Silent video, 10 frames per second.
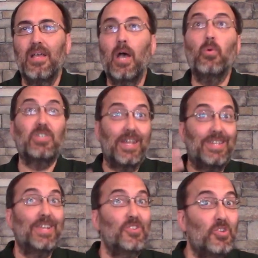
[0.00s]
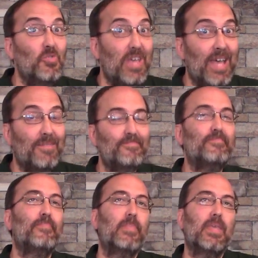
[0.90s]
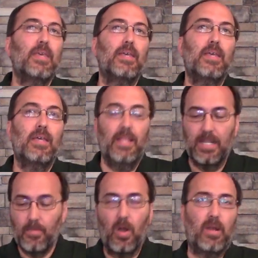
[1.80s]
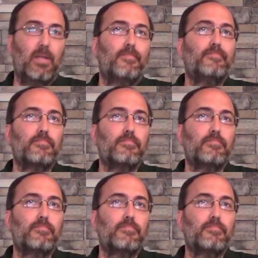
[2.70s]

I wish I didn't do that. That's Mark.